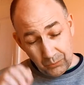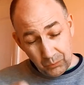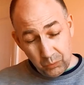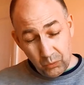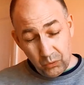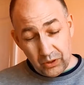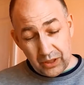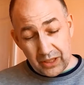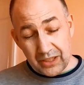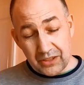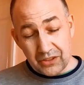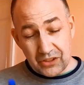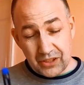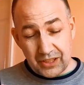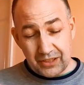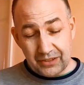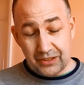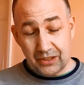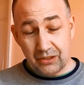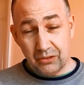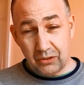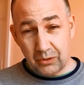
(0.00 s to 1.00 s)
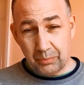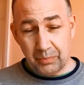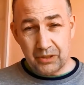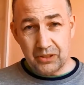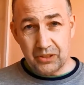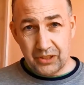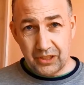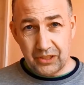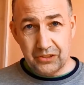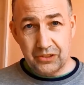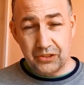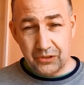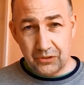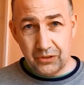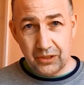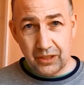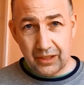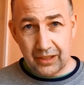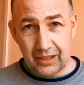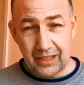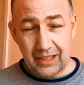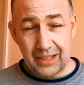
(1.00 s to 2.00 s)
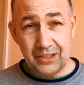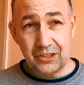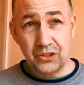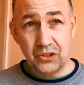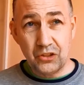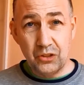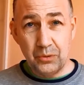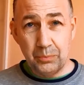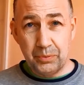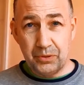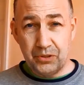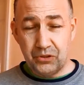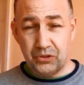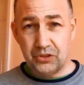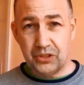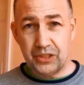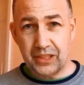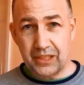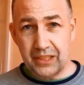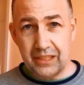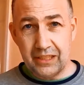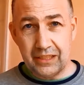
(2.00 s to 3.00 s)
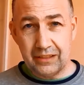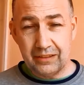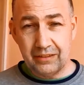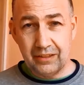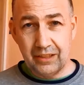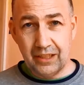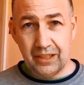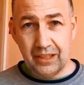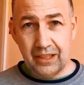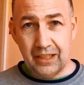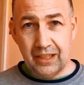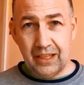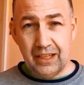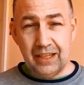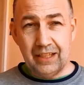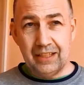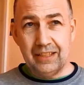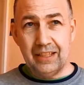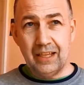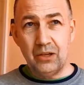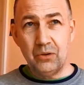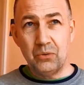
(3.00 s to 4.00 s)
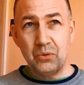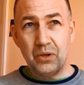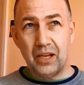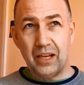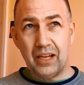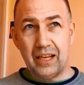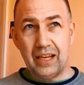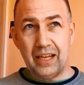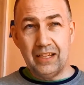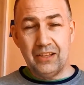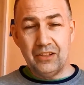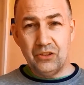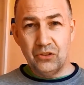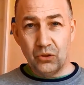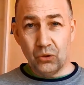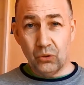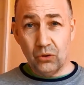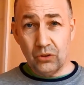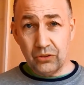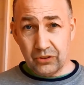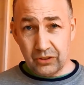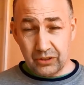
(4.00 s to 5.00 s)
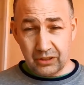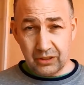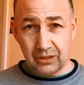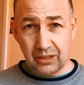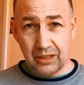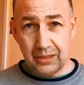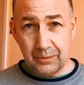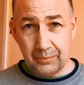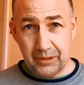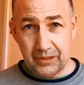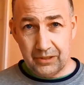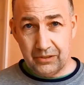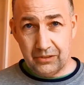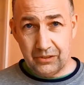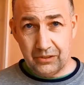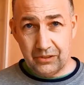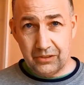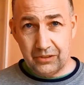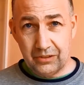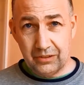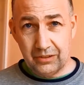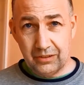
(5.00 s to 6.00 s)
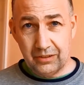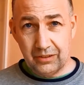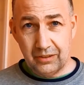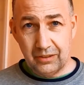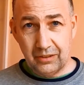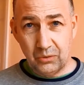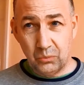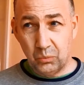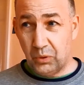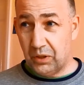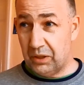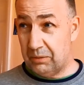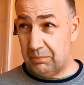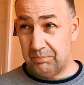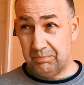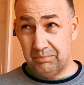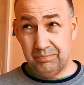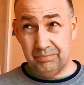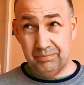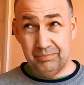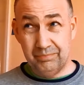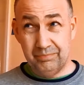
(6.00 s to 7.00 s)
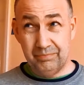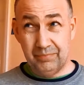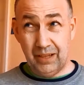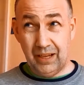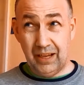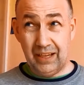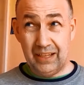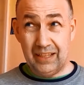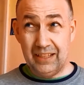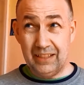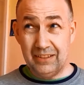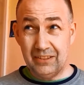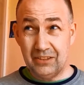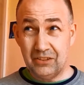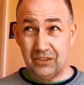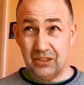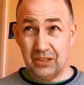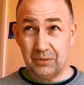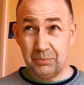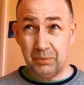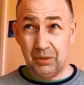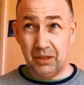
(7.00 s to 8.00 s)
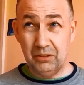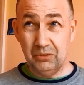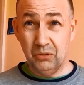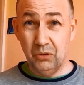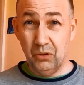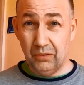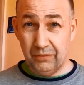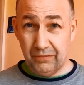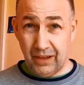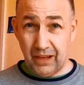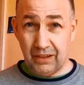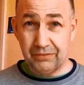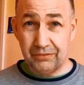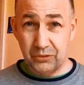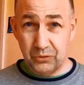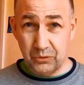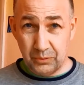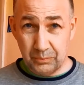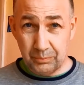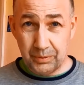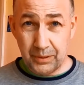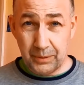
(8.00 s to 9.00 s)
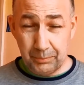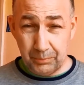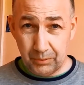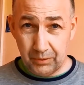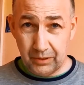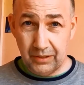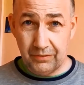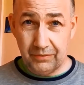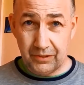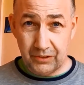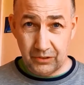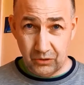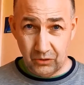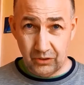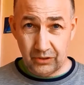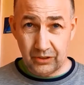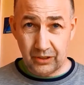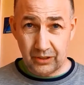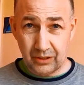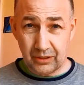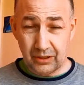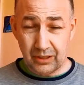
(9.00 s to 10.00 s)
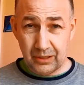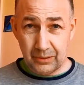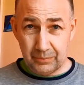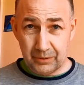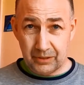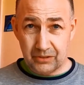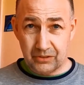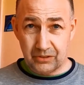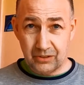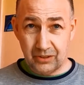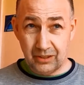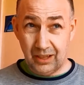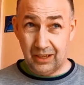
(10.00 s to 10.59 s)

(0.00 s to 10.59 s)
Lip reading: What is the internal combustion engine good at? It's good at producing heat. Now, in northern climates, where, I hate to say this, but a lot of affluent people live in northern climates.